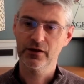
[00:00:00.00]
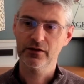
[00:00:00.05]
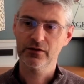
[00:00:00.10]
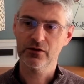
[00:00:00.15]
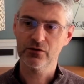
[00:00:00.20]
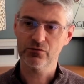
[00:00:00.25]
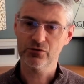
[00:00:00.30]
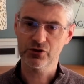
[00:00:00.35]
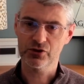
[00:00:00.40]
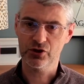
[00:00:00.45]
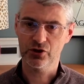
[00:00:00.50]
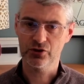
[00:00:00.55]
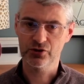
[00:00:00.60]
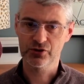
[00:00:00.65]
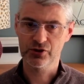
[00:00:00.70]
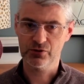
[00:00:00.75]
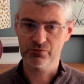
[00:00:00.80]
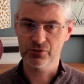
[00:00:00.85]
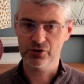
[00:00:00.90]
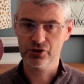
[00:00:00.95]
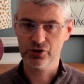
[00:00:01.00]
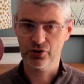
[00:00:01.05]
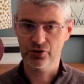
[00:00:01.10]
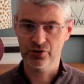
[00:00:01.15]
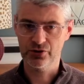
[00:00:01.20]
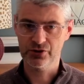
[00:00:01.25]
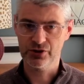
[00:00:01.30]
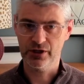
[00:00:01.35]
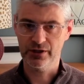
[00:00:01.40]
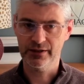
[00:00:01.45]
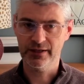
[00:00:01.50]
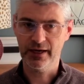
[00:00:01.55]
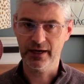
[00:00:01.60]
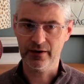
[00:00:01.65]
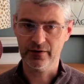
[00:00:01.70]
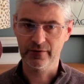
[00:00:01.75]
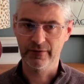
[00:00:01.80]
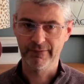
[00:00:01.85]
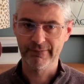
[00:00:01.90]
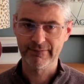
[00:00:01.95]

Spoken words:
the results and returns on that.